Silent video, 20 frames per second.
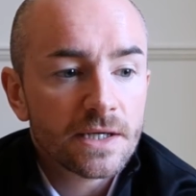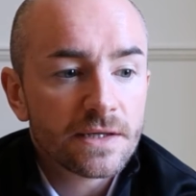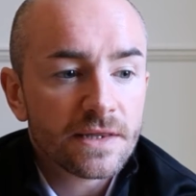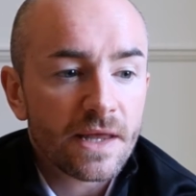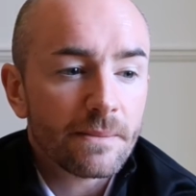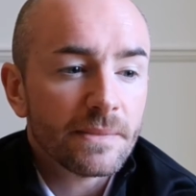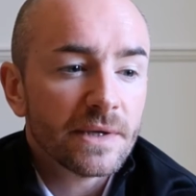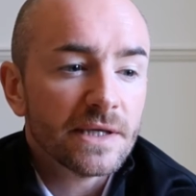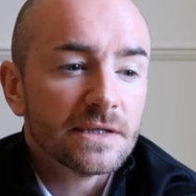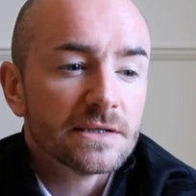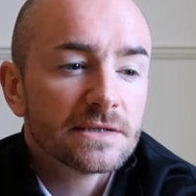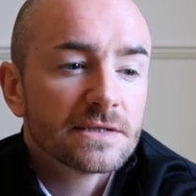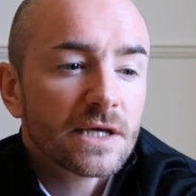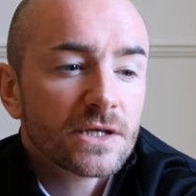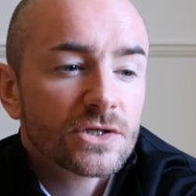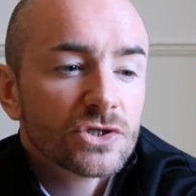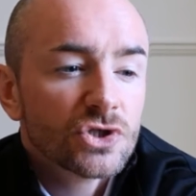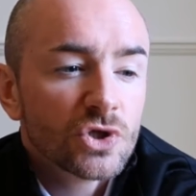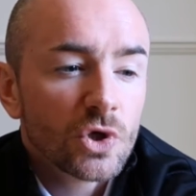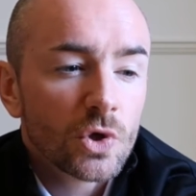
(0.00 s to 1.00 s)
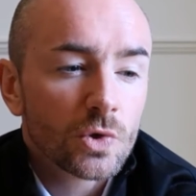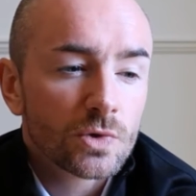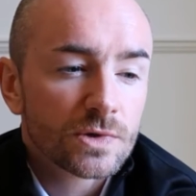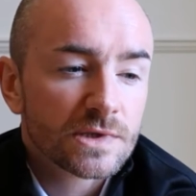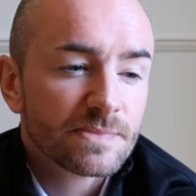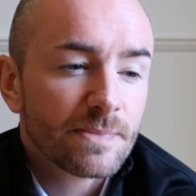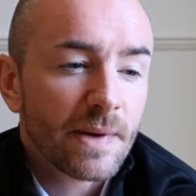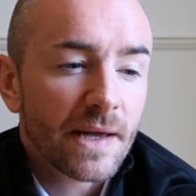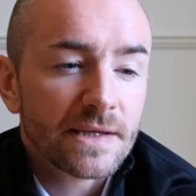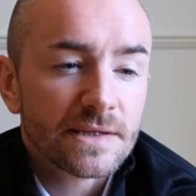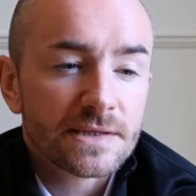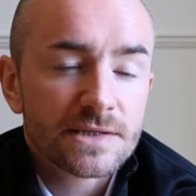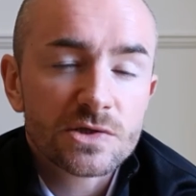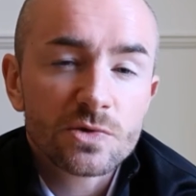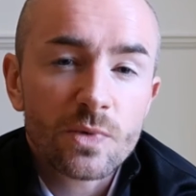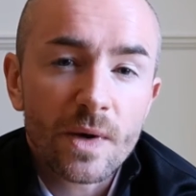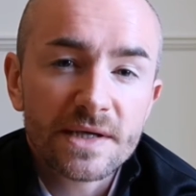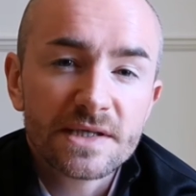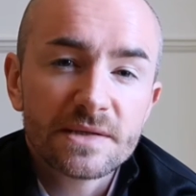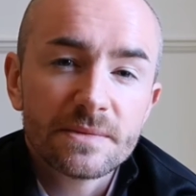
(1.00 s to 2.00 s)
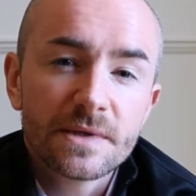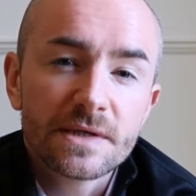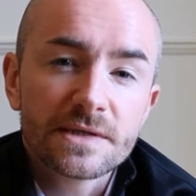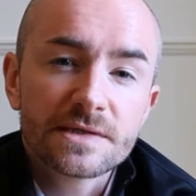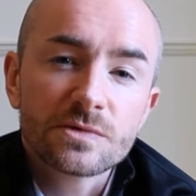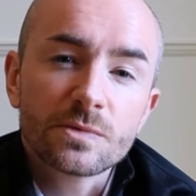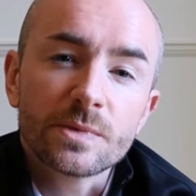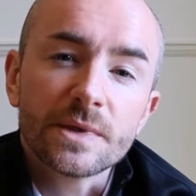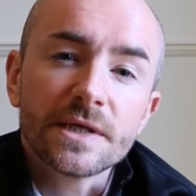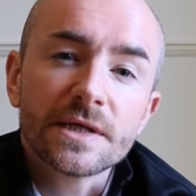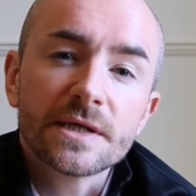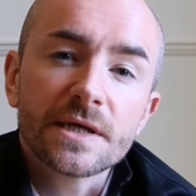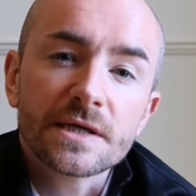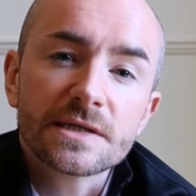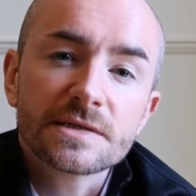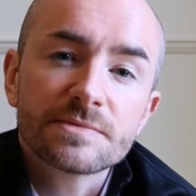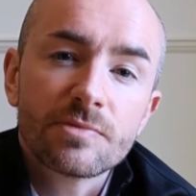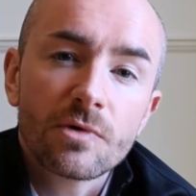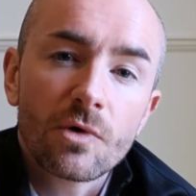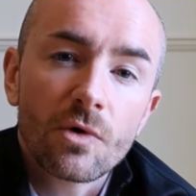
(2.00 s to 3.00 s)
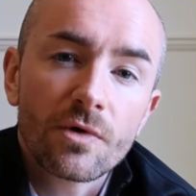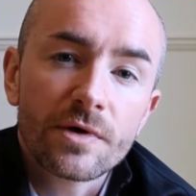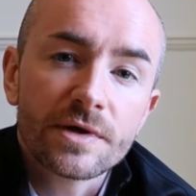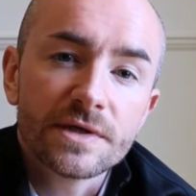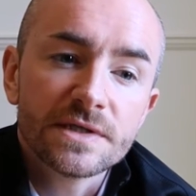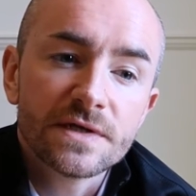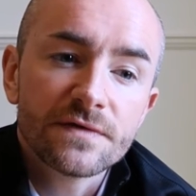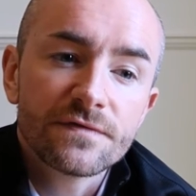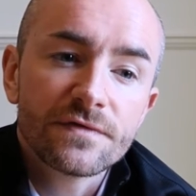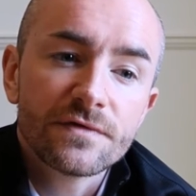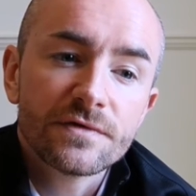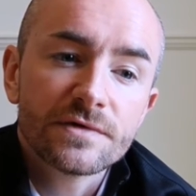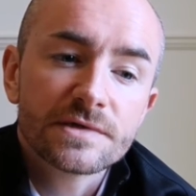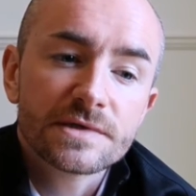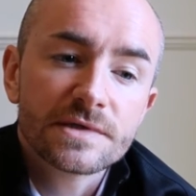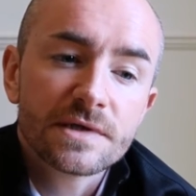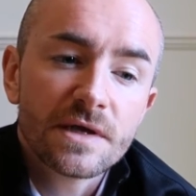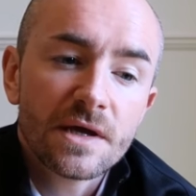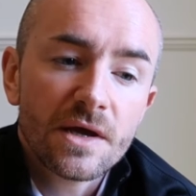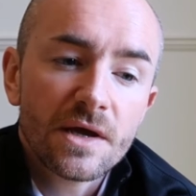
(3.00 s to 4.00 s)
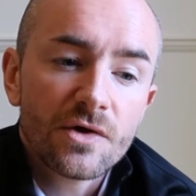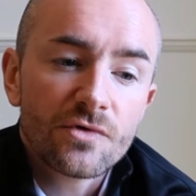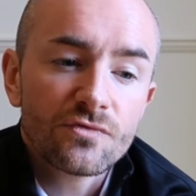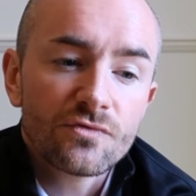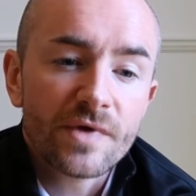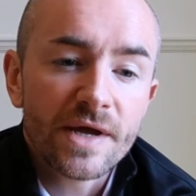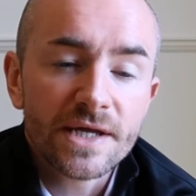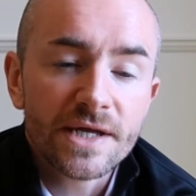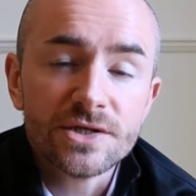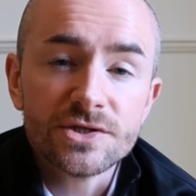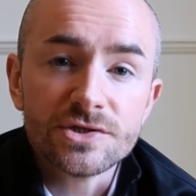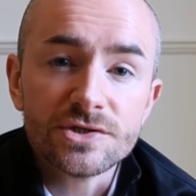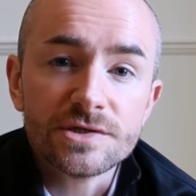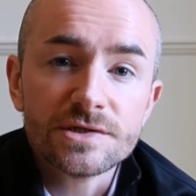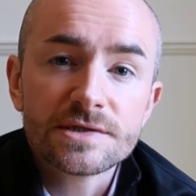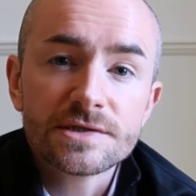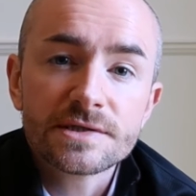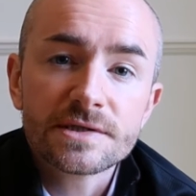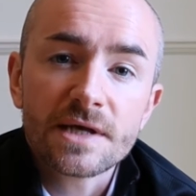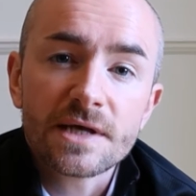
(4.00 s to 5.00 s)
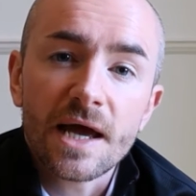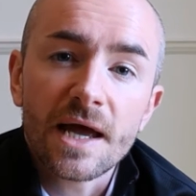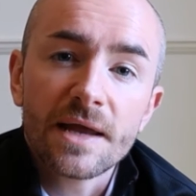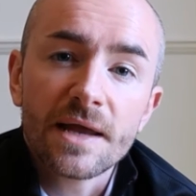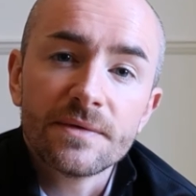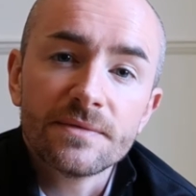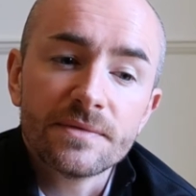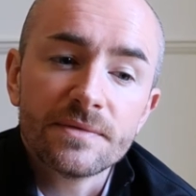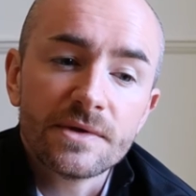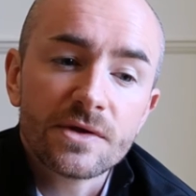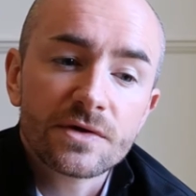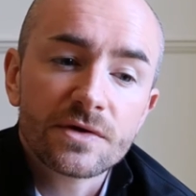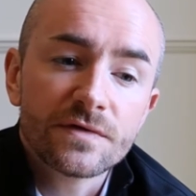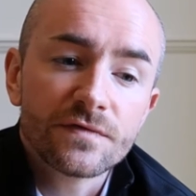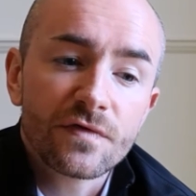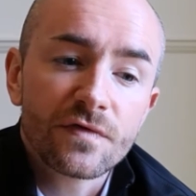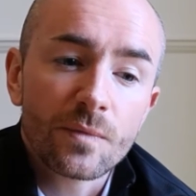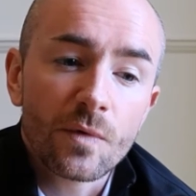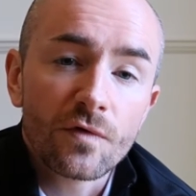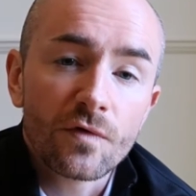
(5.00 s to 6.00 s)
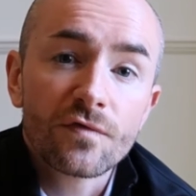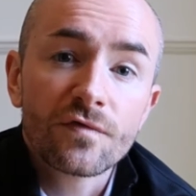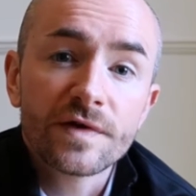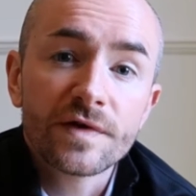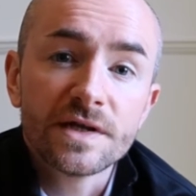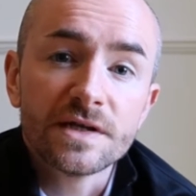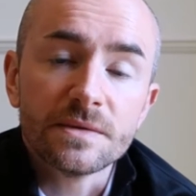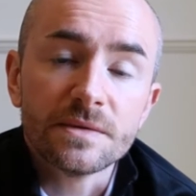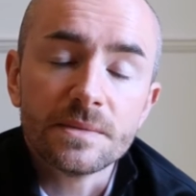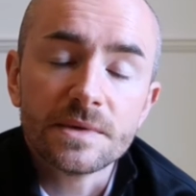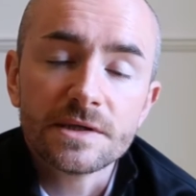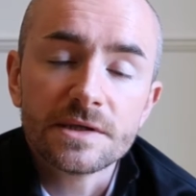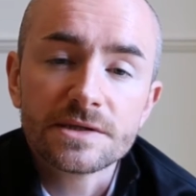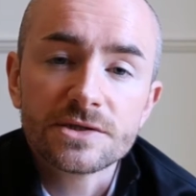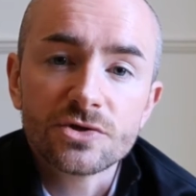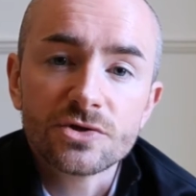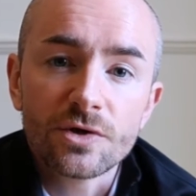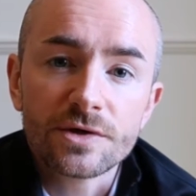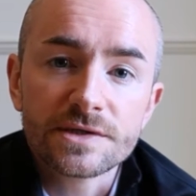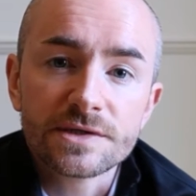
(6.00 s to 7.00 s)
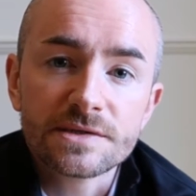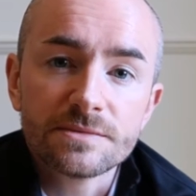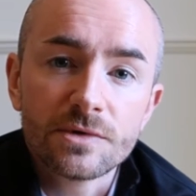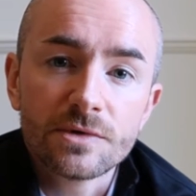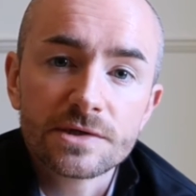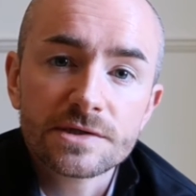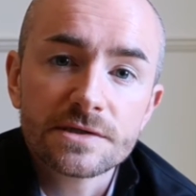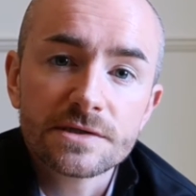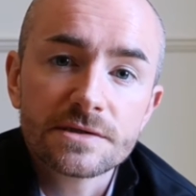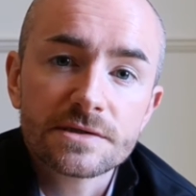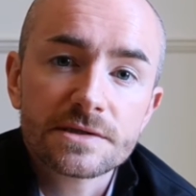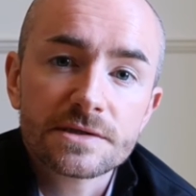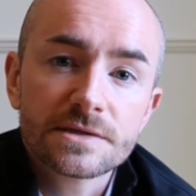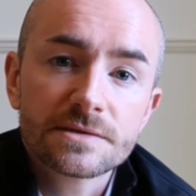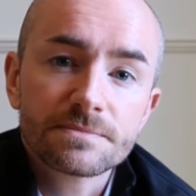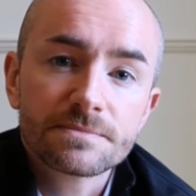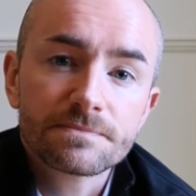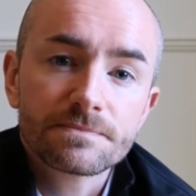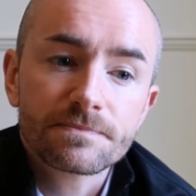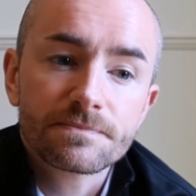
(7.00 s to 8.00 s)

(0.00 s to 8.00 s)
That means that Joe spends 20 minutes a week exploring different ranges and looking for more freedom in his joints and muscles.